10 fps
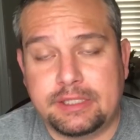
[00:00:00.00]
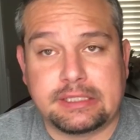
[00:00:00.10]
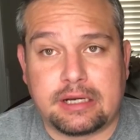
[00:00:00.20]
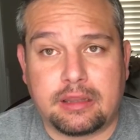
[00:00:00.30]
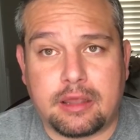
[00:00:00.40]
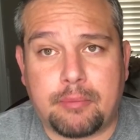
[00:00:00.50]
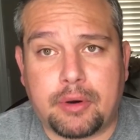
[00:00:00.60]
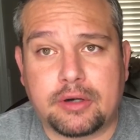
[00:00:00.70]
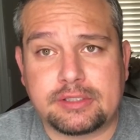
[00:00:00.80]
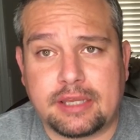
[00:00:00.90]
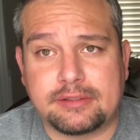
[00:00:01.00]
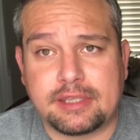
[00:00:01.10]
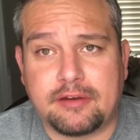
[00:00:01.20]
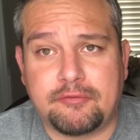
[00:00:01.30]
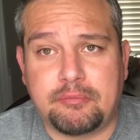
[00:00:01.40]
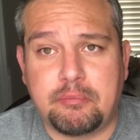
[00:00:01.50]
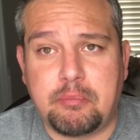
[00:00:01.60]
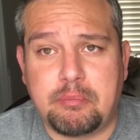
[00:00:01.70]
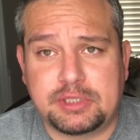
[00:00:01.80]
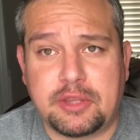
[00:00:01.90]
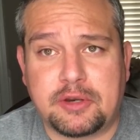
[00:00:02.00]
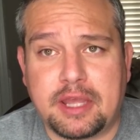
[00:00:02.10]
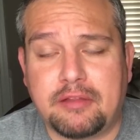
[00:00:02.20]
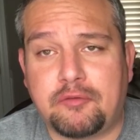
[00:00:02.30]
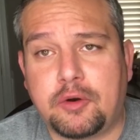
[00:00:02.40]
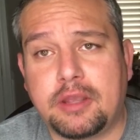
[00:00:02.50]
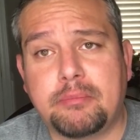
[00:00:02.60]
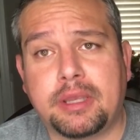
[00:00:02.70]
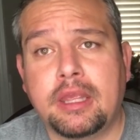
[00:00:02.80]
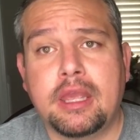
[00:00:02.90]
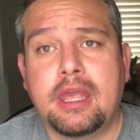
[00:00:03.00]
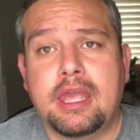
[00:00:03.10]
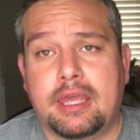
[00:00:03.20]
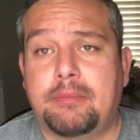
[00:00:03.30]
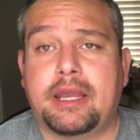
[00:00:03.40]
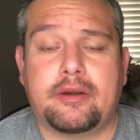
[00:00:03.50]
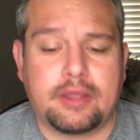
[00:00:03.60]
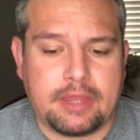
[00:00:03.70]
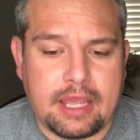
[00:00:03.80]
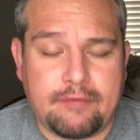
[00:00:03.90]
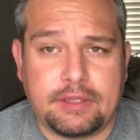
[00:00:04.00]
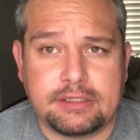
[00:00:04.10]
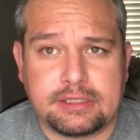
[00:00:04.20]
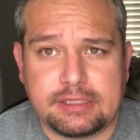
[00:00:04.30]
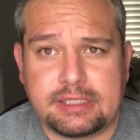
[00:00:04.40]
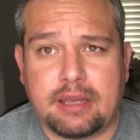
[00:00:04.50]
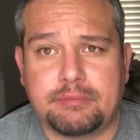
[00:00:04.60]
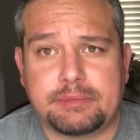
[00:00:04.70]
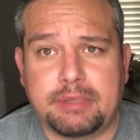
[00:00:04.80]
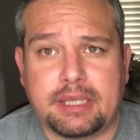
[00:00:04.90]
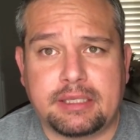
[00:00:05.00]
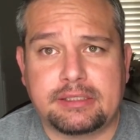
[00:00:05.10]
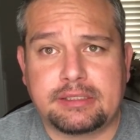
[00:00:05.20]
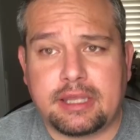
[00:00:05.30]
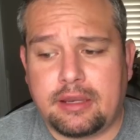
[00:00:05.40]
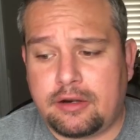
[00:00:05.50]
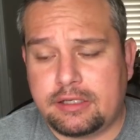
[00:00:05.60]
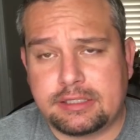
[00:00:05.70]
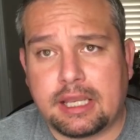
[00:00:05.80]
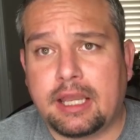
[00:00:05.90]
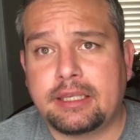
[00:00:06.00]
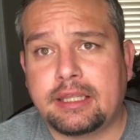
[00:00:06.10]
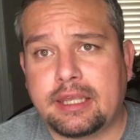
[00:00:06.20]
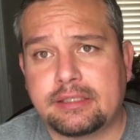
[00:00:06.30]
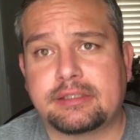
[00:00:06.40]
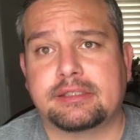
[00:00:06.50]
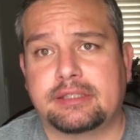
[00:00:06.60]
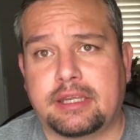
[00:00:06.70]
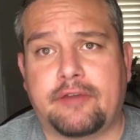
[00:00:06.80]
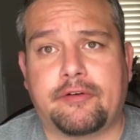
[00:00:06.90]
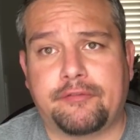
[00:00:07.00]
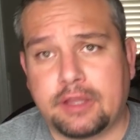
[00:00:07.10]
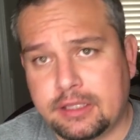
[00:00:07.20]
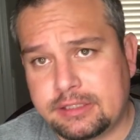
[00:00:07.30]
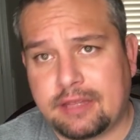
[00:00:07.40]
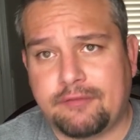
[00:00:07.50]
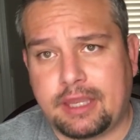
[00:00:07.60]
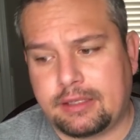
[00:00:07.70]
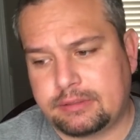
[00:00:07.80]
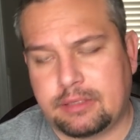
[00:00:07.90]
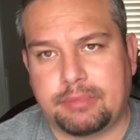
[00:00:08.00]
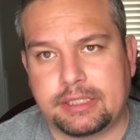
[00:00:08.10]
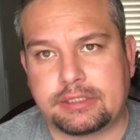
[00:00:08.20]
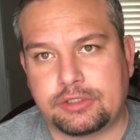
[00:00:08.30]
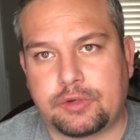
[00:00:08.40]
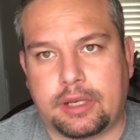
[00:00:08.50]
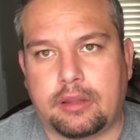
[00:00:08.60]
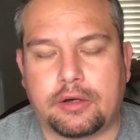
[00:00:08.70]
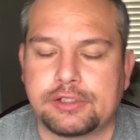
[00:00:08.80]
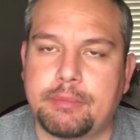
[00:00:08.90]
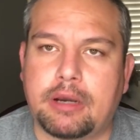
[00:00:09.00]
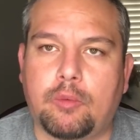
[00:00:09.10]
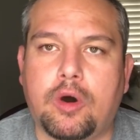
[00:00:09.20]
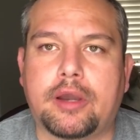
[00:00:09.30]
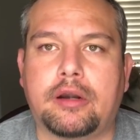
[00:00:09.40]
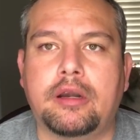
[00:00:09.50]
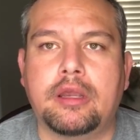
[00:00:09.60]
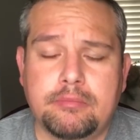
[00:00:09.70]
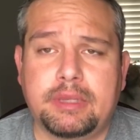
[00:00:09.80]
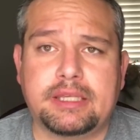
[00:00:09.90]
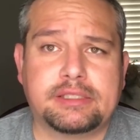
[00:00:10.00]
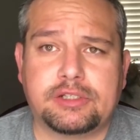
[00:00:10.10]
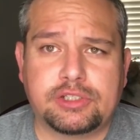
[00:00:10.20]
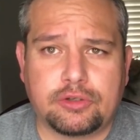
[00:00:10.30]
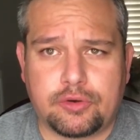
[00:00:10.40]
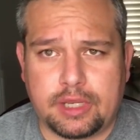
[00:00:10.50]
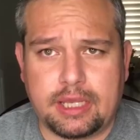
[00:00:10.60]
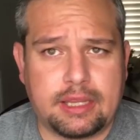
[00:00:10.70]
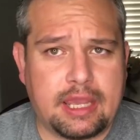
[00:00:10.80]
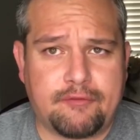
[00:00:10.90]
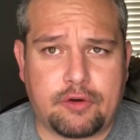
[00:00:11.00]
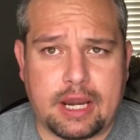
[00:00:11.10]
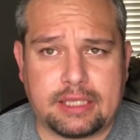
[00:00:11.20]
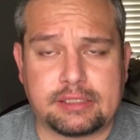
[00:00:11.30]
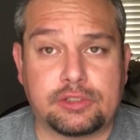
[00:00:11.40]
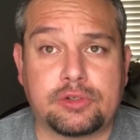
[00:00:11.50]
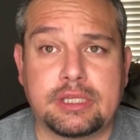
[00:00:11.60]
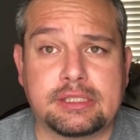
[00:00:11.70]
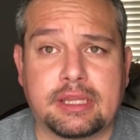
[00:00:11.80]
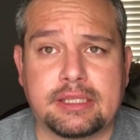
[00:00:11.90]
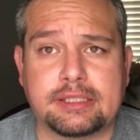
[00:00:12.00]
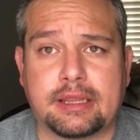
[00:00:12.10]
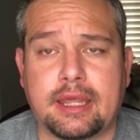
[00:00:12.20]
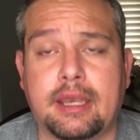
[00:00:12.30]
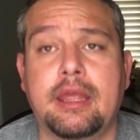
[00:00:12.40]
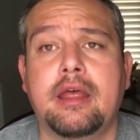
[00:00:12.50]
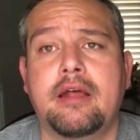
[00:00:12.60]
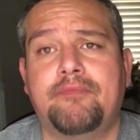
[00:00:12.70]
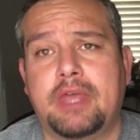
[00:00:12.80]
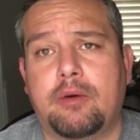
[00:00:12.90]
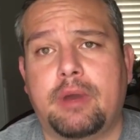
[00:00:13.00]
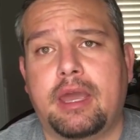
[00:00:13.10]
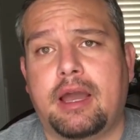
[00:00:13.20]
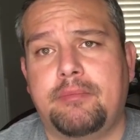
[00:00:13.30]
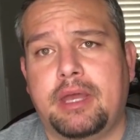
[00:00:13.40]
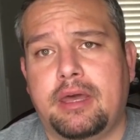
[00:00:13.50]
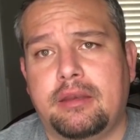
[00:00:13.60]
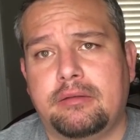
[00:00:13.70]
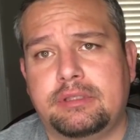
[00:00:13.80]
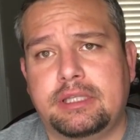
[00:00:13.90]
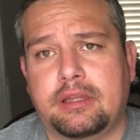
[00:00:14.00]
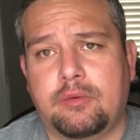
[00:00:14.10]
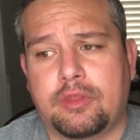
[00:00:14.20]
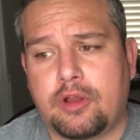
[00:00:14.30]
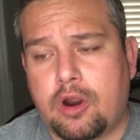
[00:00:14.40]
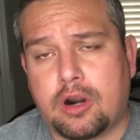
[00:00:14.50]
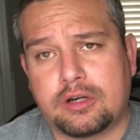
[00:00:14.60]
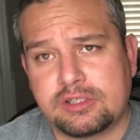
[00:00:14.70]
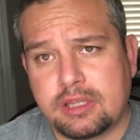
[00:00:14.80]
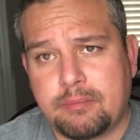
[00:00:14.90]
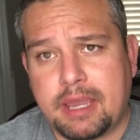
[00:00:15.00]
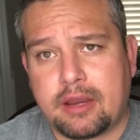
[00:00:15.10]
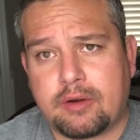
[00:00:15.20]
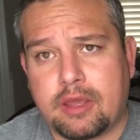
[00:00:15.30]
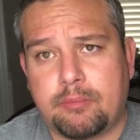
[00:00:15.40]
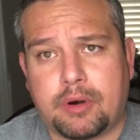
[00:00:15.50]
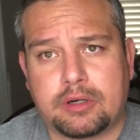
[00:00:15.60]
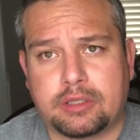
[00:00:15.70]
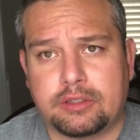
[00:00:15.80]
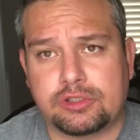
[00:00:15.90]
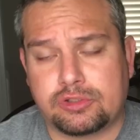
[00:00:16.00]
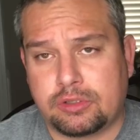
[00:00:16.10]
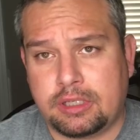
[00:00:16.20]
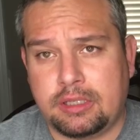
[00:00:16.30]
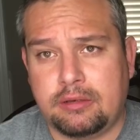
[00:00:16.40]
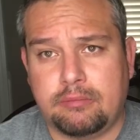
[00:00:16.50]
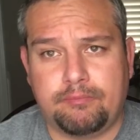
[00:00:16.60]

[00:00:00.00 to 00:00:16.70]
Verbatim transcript: visited a lot of parks outside of Southern California. But in my area, they have these sumps because they are designed in case the city ever floods, they've got someplace to drain a large amount of water because they're still green and they have grass and trees and things like that. That way, I'm not dealing with cars in the background parked on the street,